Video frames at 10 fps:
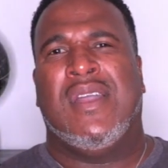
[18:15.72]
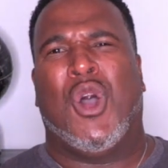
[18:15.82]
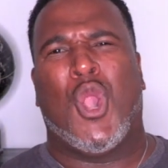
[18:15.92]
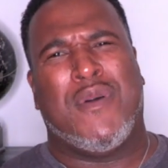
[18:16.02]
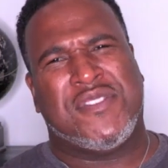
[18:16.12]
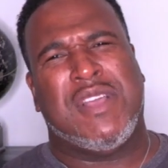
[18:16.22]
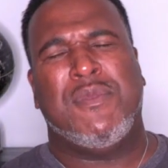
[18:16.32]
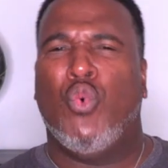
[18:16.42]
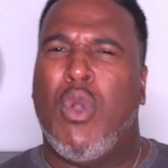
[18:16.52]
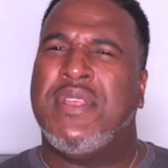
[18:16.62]
And all of a
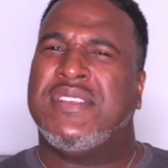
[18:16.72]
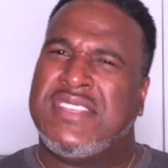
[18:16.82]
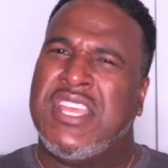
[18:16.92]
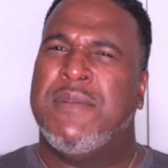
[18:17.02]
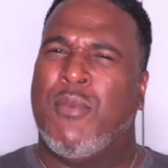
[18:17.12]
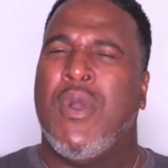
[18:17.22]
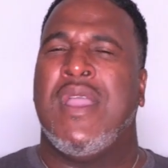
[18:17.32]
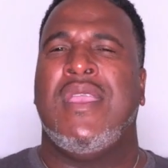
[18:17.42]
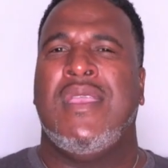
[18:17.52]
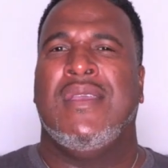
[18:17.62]
sudden, you want me to send him
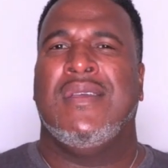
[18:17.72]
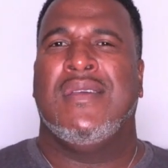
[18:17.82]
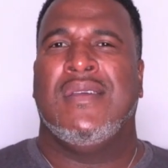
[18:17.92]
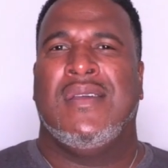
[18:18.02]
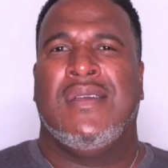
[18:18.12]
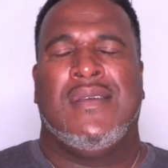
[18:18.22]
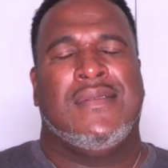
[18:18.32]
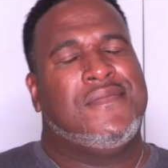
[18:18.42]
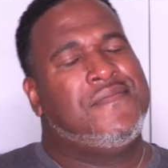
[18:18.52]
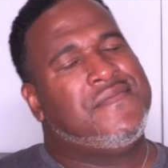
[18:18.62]
away?
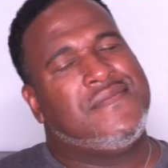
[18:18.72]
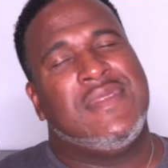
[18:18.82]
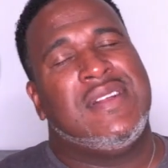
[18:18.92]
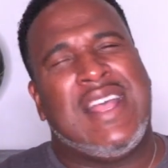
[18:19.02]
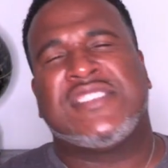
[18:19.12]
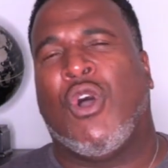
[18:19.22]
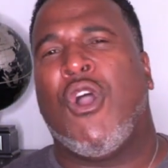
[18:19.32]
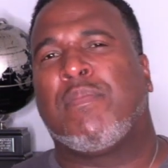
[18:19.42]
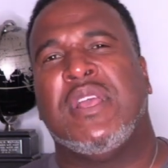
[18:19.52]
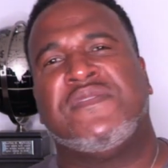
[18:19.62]
That's a
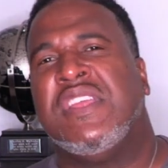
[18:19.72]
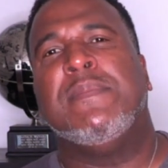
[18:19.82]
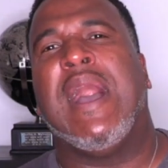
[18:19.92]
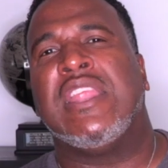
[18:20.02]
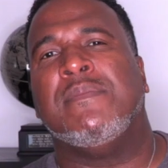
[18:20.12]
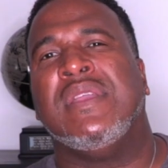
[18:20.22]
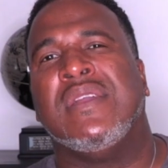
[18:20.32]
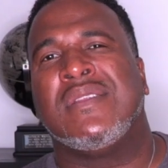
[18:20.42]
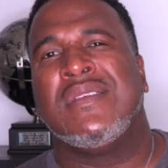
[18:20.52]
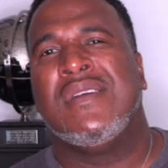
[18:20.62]
hard place for anybody to be
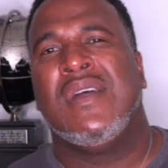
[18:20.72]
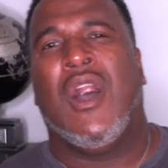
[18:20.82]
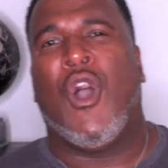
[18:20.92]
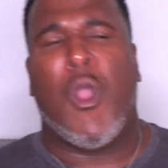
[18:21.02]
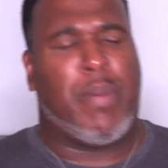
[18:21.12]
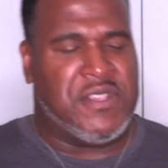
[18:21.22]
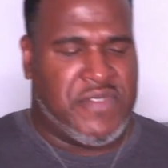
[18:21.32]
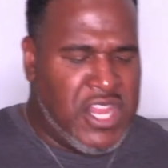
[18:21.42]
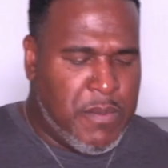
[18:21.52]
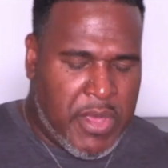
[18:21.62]
in. A hard place
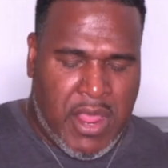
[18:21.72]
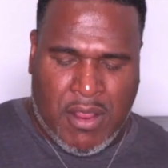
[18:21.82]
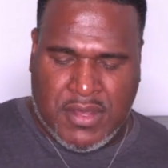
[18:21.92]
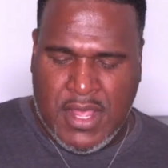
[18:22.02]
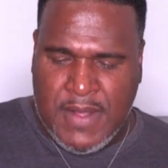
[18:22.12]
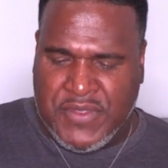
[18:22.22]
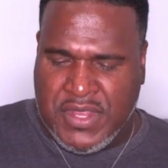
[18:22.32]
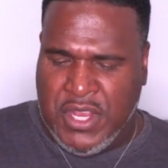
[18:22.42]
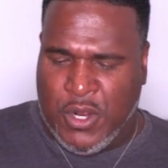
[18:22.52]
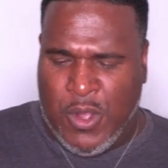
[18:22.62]
for any parent to,
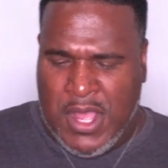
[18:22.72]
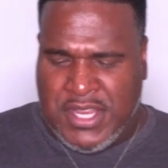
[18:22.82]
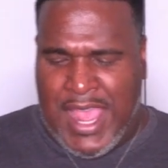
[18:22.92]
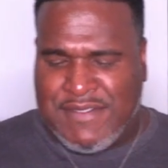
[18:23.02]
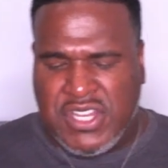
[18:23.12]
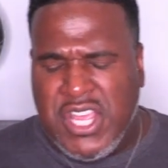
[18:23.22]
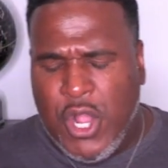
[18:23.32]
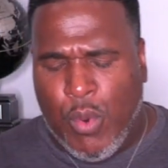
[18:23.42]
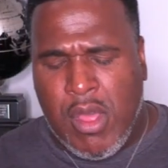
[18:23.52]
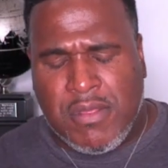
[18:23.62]
you know, to have to
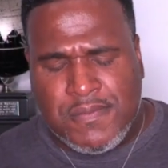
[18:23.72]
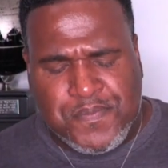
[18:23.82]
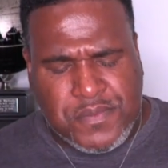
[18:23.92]
deal with.